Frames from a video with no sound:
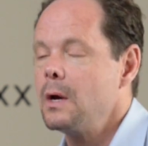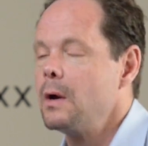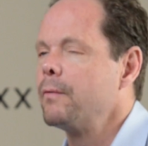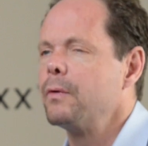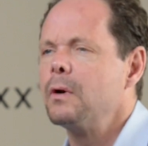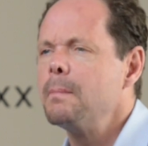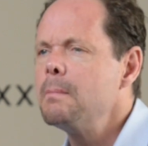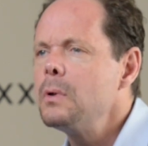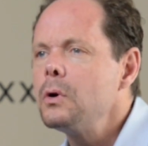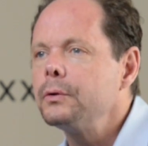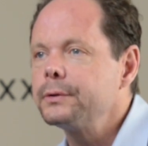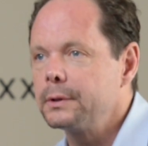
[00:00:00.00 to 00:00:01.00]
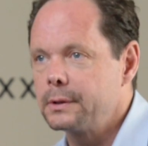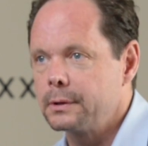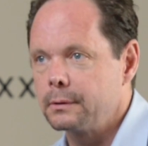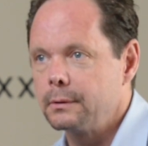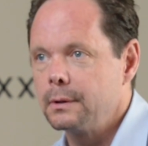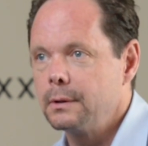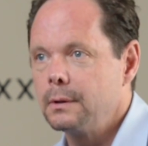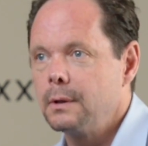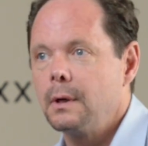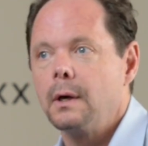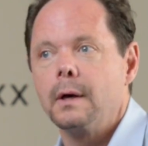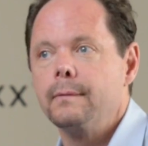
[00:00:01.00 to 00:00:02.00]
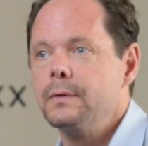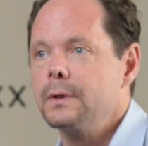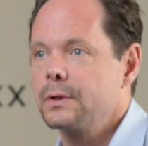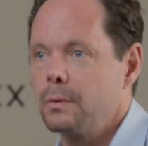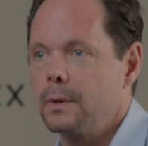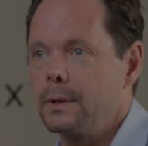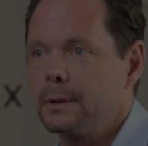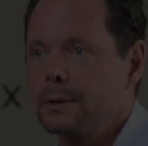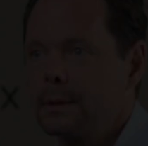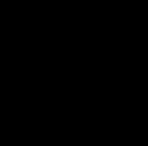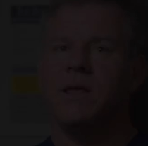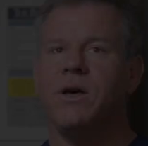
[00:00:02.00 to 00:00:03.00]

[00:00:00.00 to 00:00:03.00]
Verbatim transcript: for a multitude of disorders.